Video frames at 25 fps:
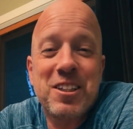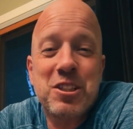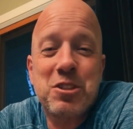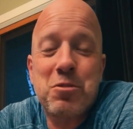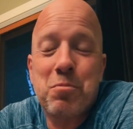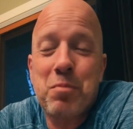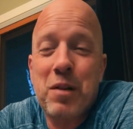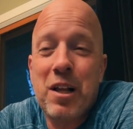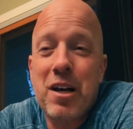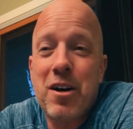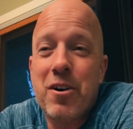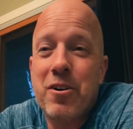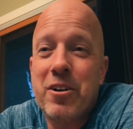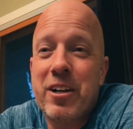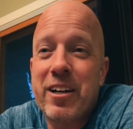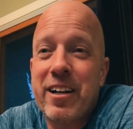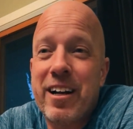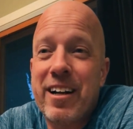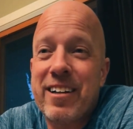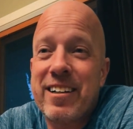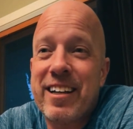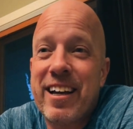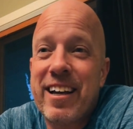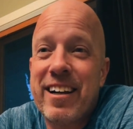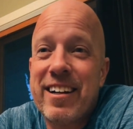it'll
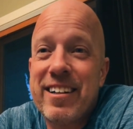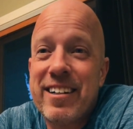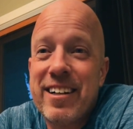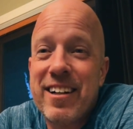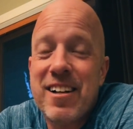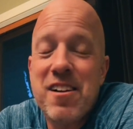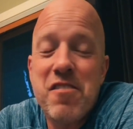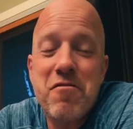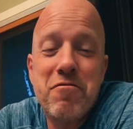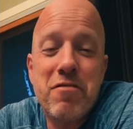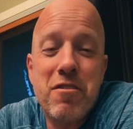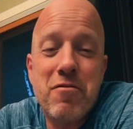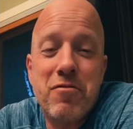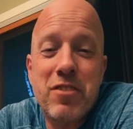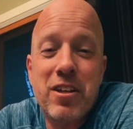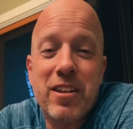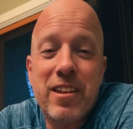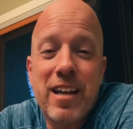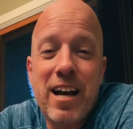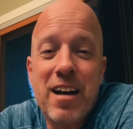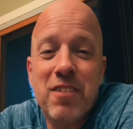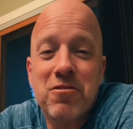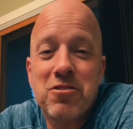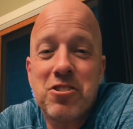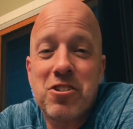explode and I'll get
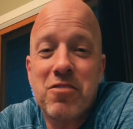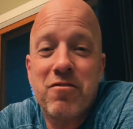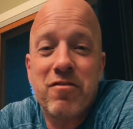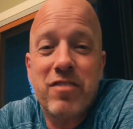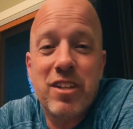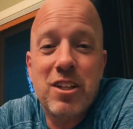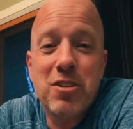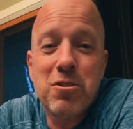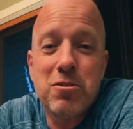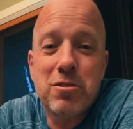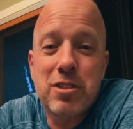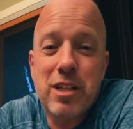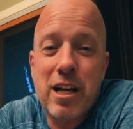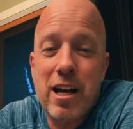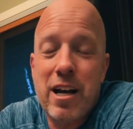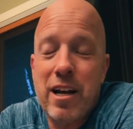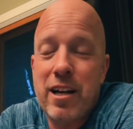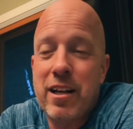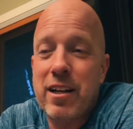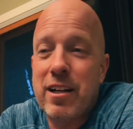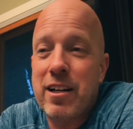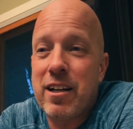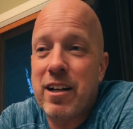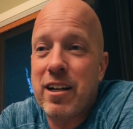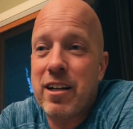50,000 views
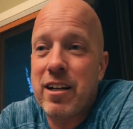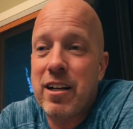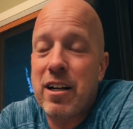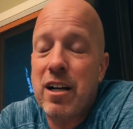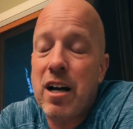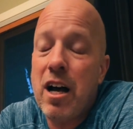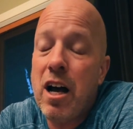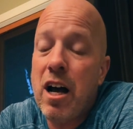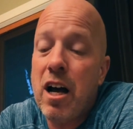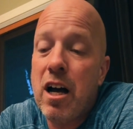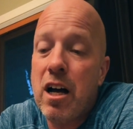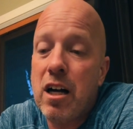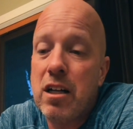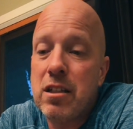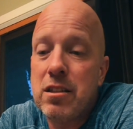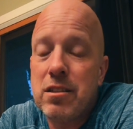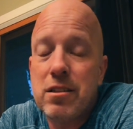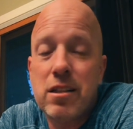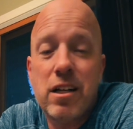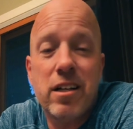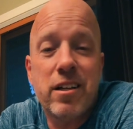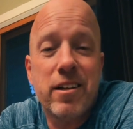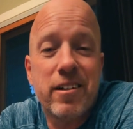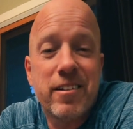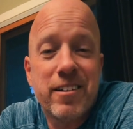on it. And I'll go, huh.